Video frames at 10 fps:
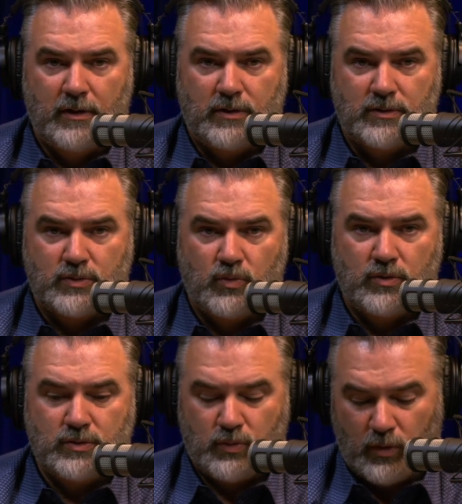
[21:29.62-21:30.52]

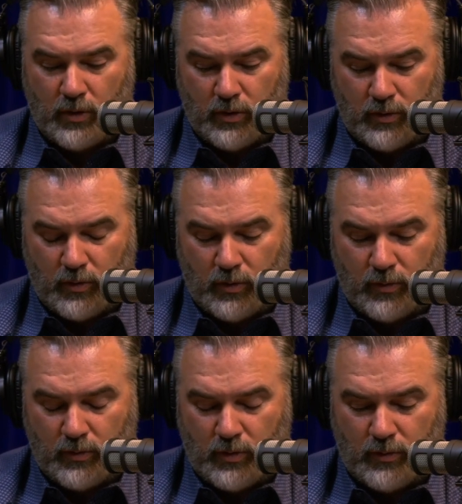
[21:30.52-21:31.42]
wounds were,
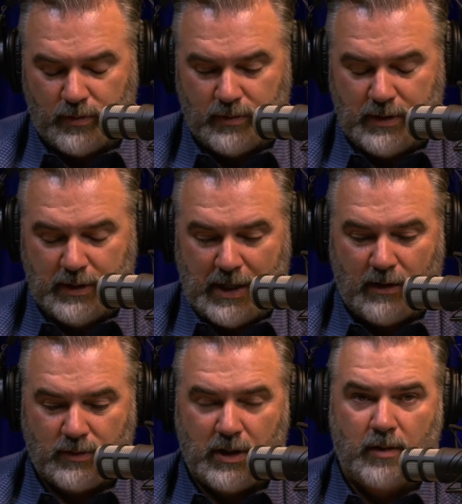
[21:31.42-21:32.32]
or the
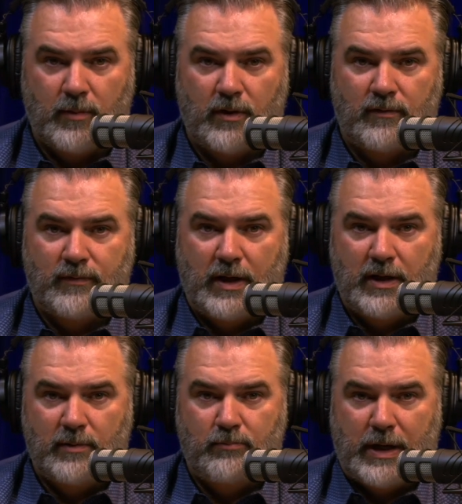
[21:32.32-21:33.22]
outcome of
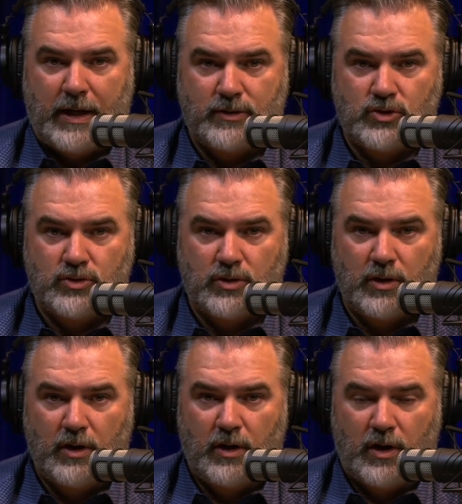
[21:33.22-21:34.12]
a botched
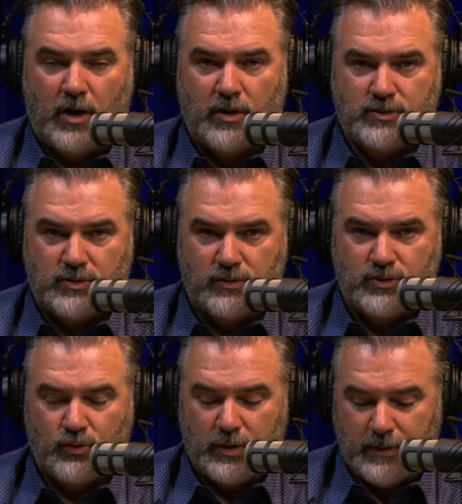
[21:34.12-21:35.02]
heart
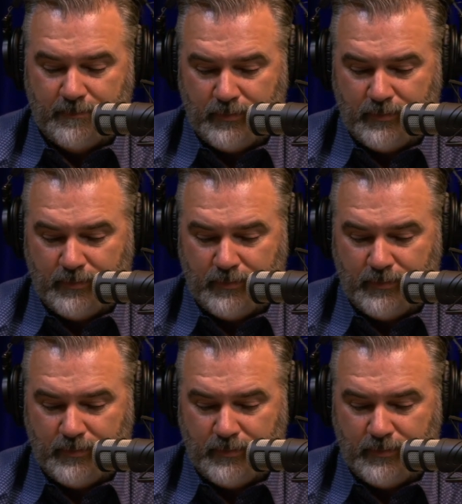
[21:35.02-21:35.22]
surgery.